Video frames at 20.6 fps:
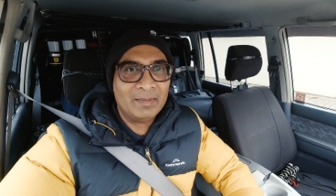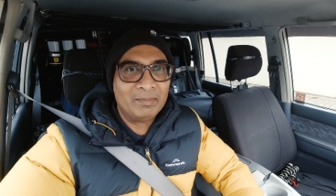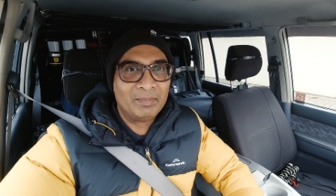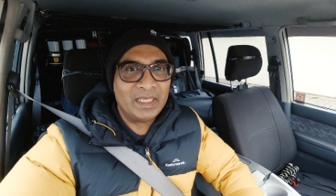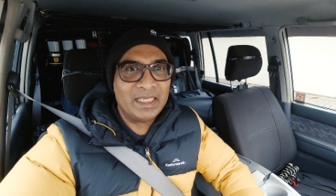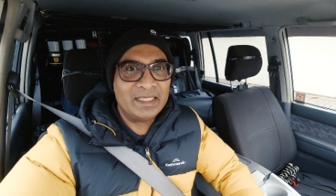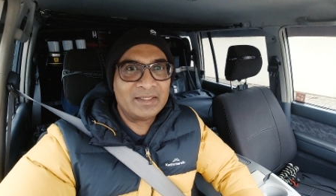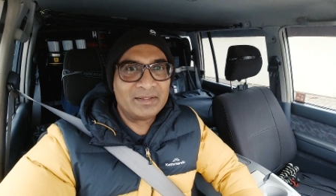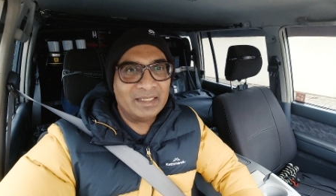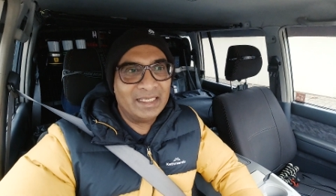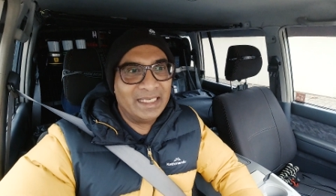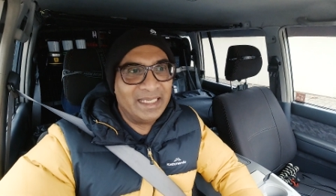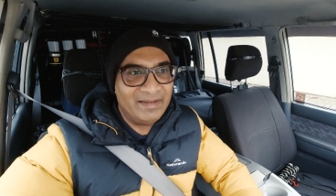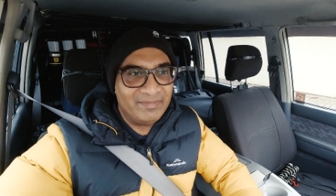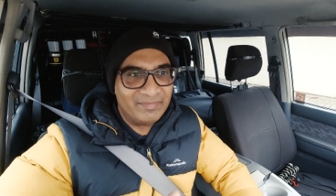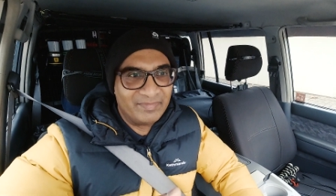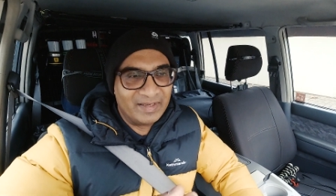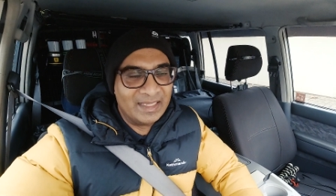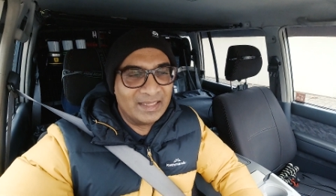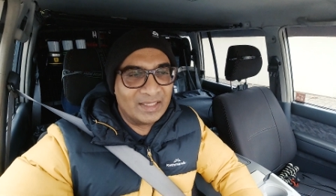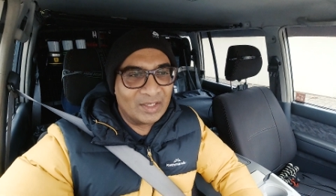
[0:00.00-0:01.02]
please
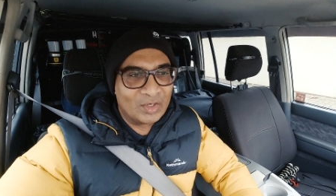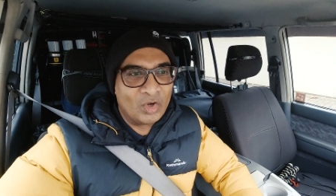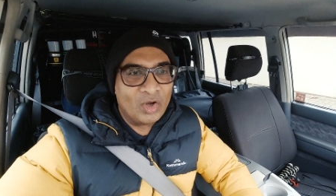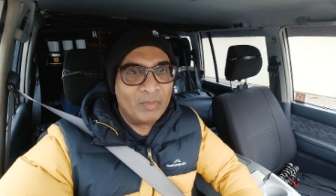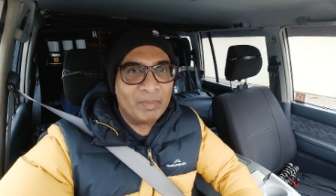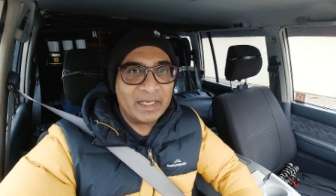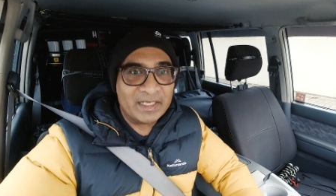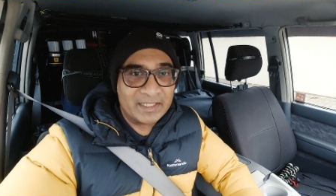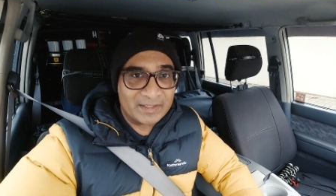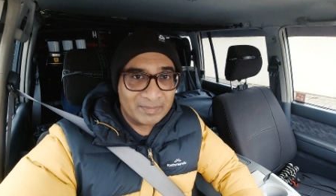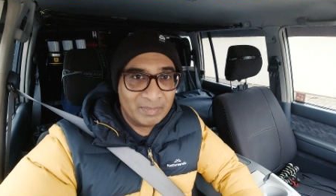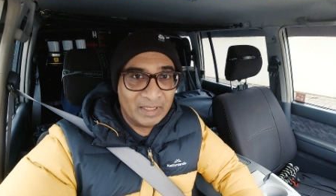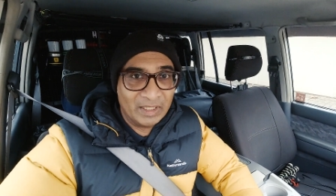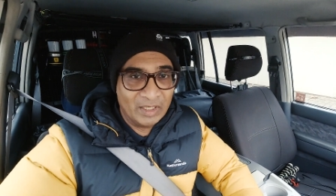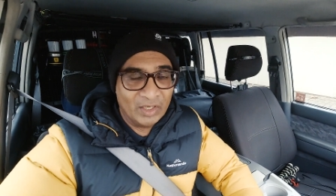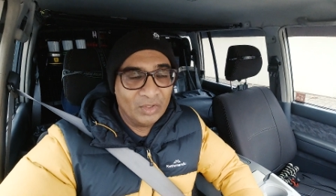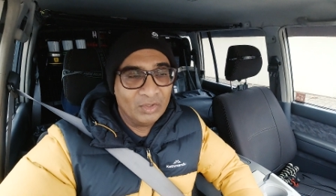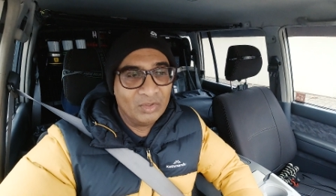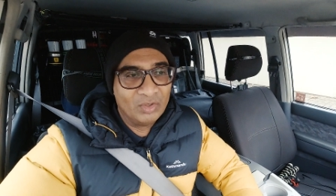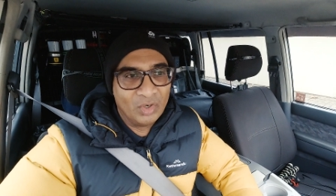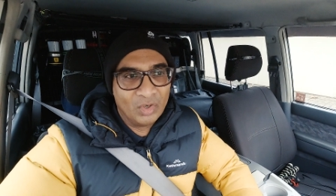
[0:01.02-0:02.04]
leave in the comments
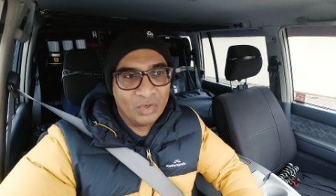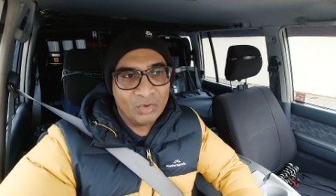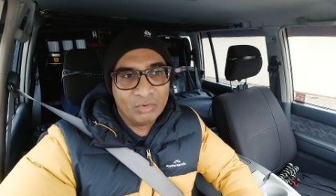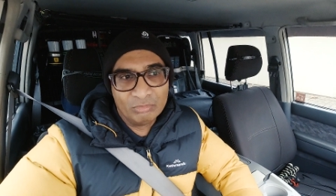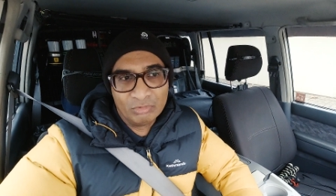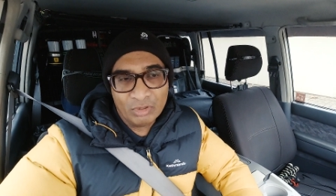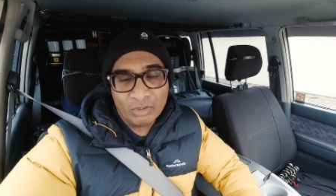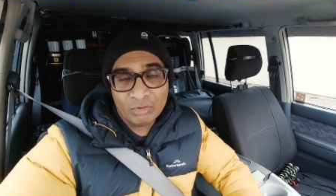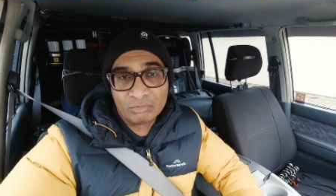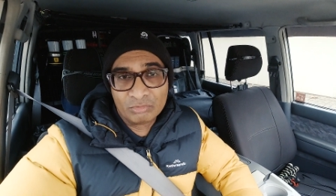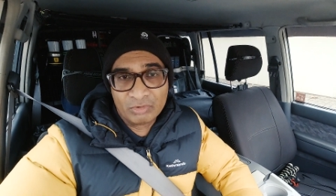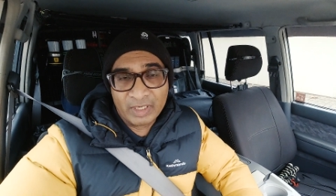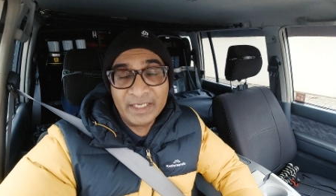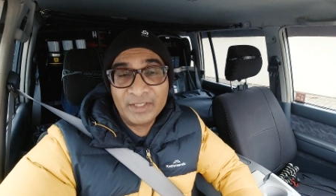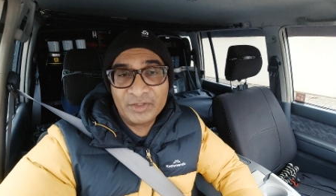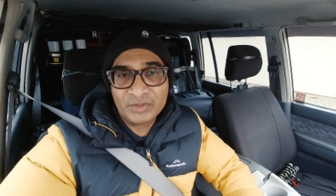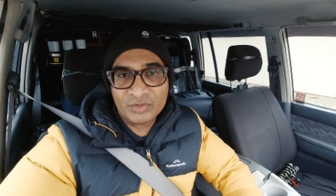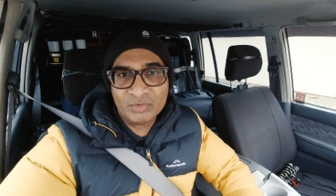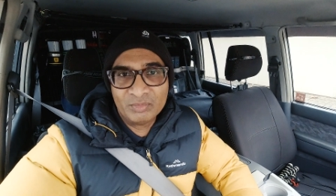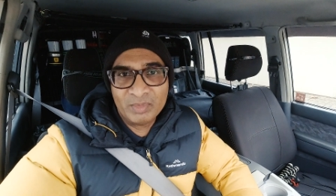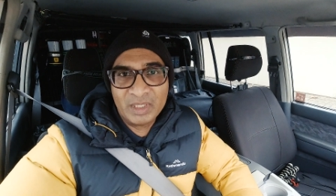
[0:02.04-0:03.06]
below, or
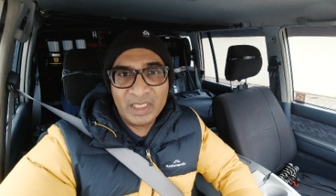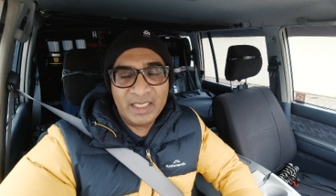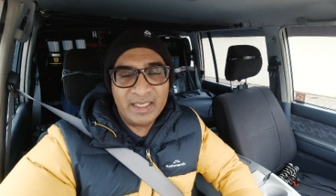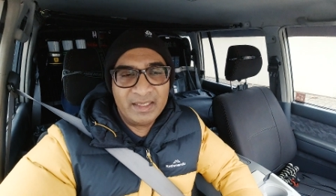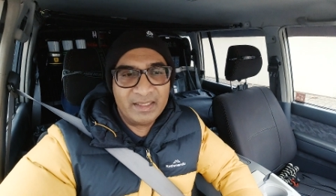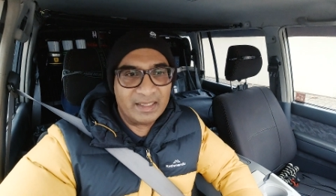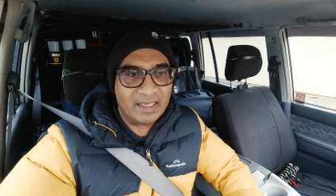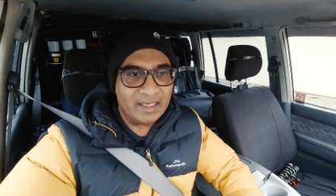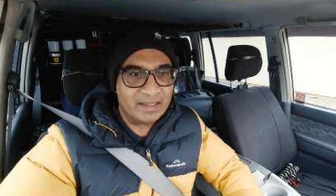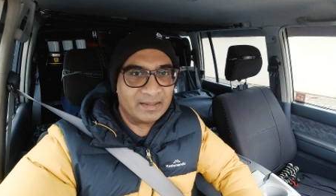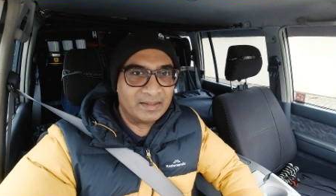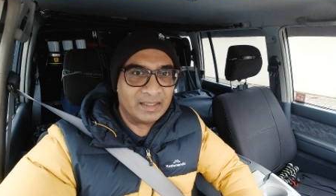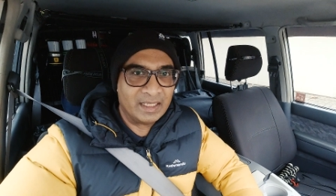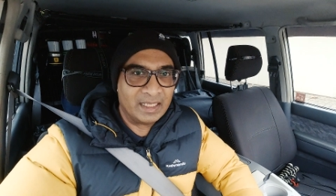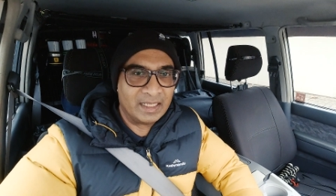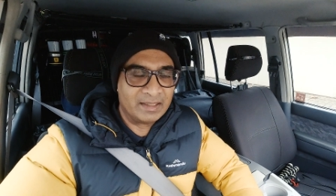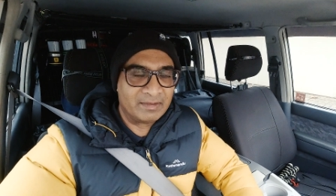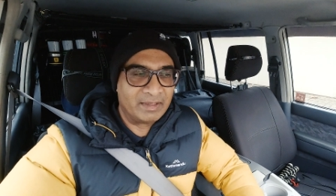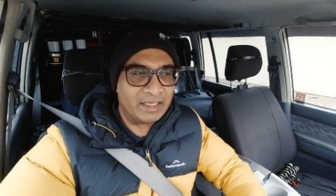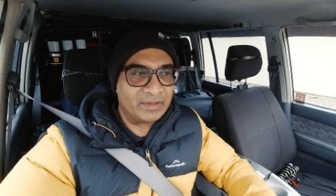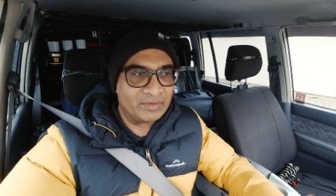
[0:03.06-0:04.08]
write to me
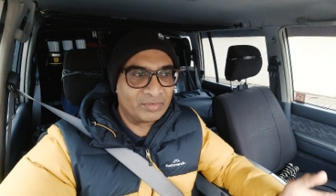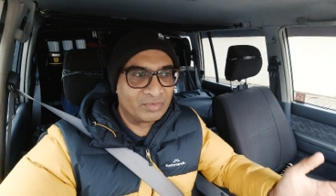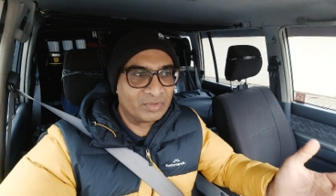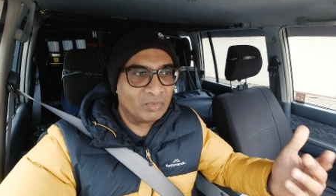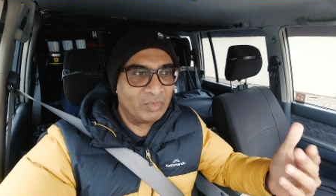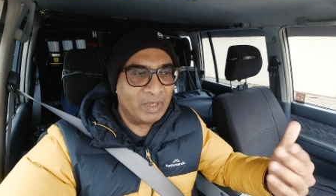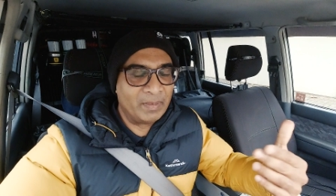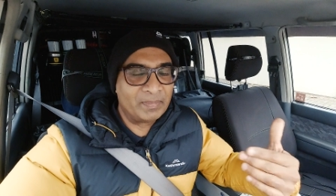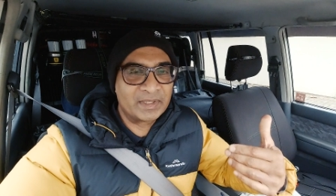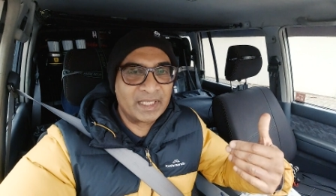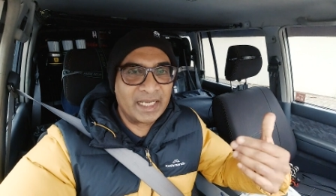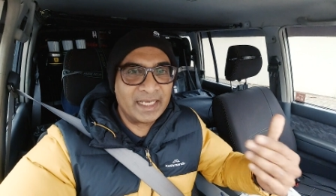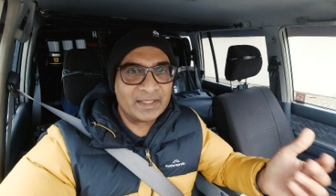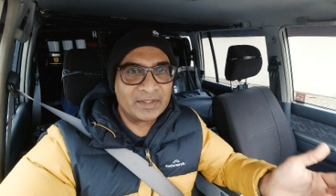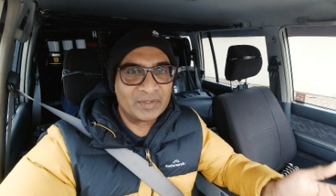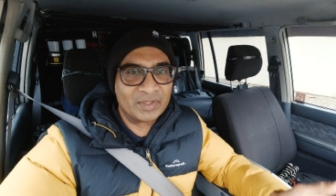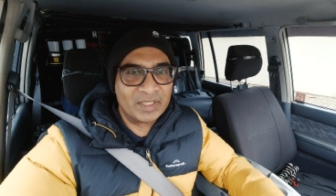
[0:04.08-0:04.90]
right through the website.